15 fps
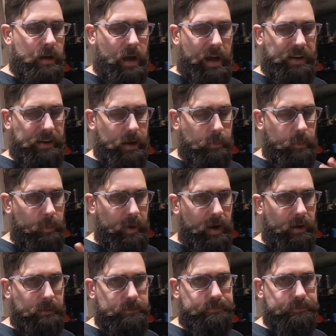I ended up
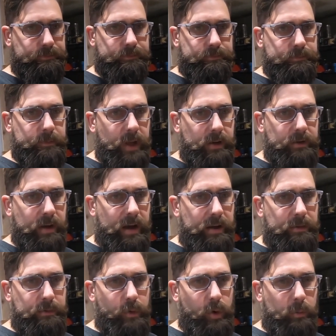about
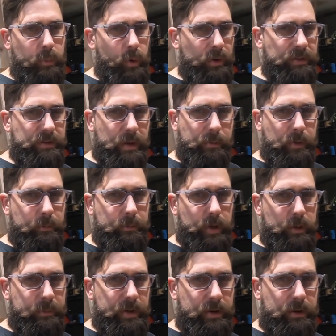94 point something
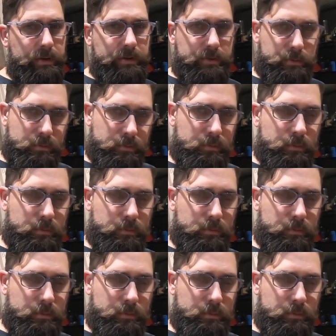millimeters